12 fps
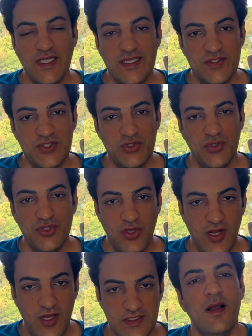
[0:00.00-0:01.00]
and
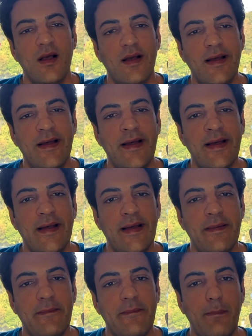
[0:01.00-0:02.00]
socialize.
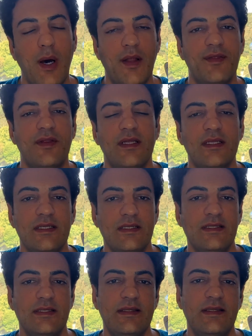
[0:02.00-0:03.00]
But
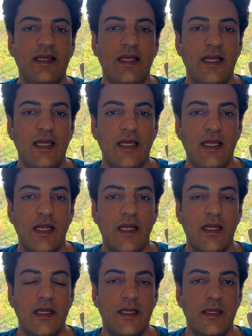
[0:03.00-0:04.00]
the
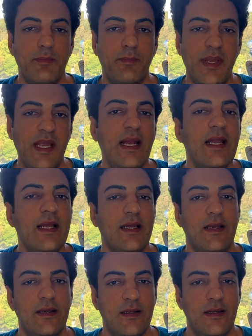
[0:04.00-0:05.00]

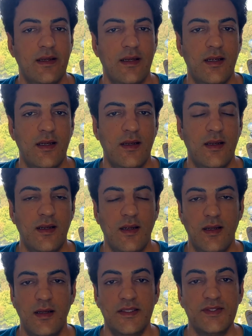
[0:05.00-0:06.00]
peeling
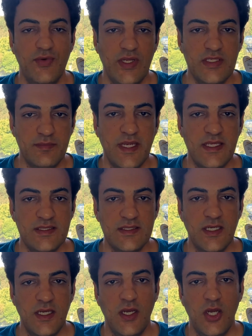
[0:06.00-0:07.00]
treatment
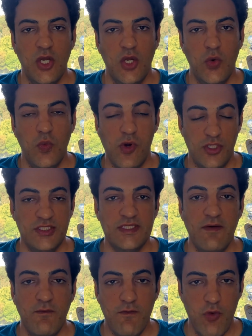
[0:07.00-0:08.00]
was
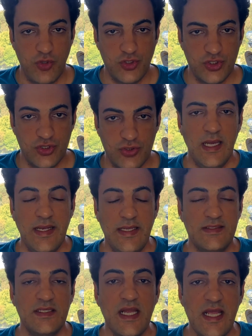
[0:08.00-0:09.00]
the worst, and
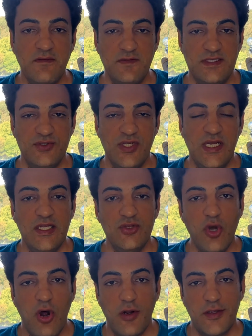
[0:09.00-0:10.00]
it leaves really
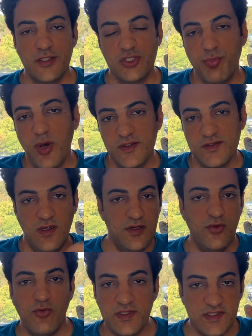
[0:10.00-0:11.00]
dark spots on
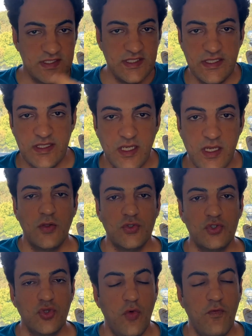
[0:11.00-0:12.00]
your skin.
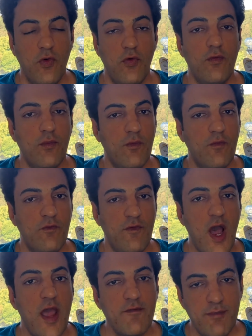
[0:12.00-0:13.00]
So for
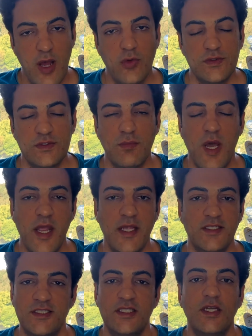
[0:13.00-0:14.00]
5 months, my
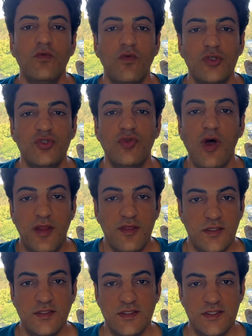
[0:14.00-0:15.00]
skin was
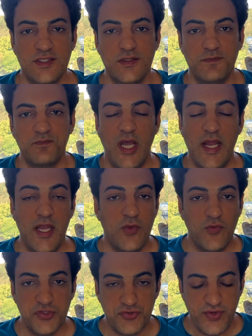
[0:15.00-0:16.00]
dusted skin, and it
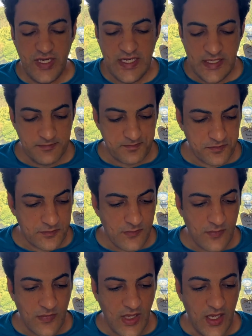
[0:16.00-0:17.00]
was really
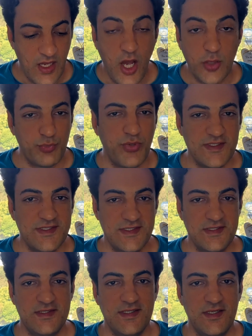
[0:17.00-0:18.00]

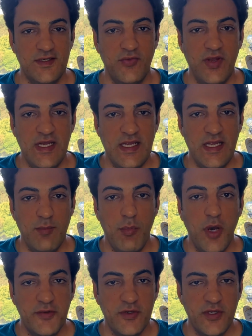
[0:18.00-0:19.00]
unpleasant and really
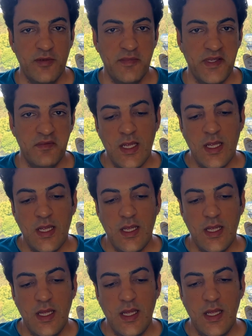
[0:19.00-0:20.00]
bothering me.
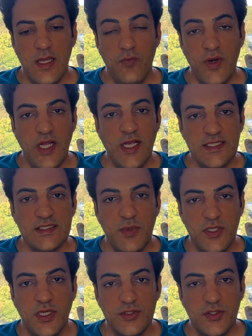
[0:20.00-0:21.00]
And when I asked my
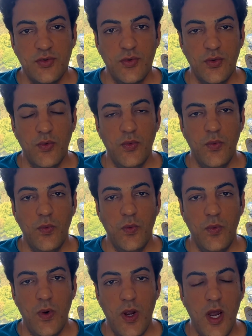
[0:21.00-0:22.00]
doctor
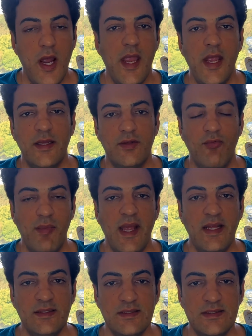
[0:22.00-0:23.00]
why it
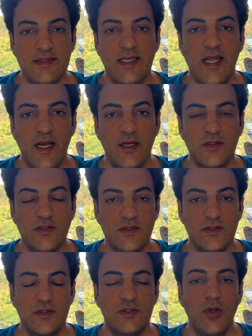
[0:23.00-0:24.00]
remained there
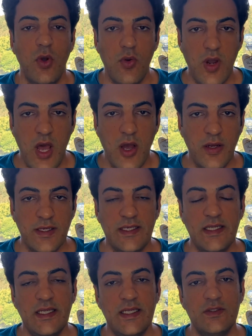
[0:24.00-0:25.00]
so long,
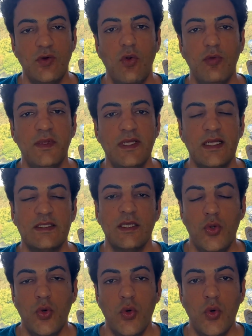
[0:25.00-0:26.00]
he told me that
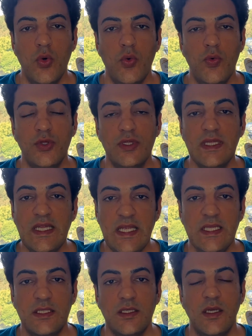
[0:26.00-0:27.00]
you would
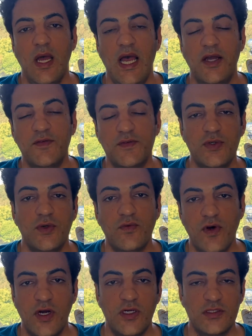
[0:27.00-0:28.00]
need
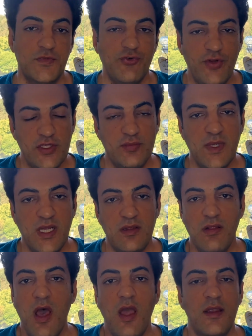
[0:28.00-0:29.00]
afterward
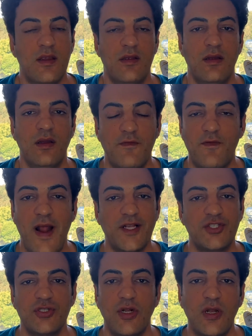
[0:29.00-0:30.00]
treatment like
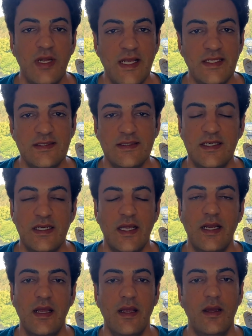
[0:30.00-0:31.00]
fractional
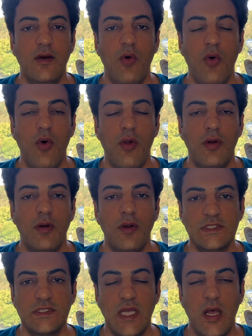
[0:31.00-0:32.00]
laser or
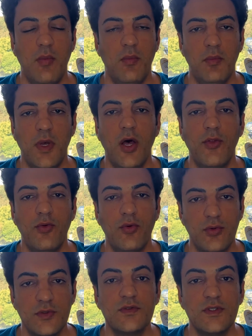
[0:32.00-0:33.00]
some
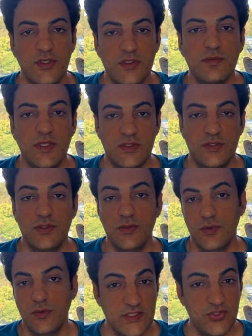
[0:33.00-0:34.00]
other treatment
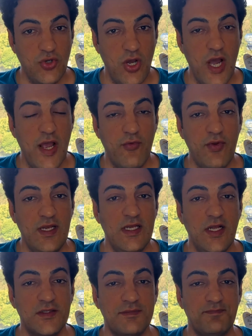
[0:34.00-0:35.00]
too. So I really
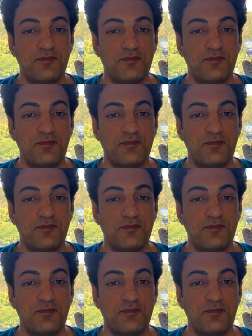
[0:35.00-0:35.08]
not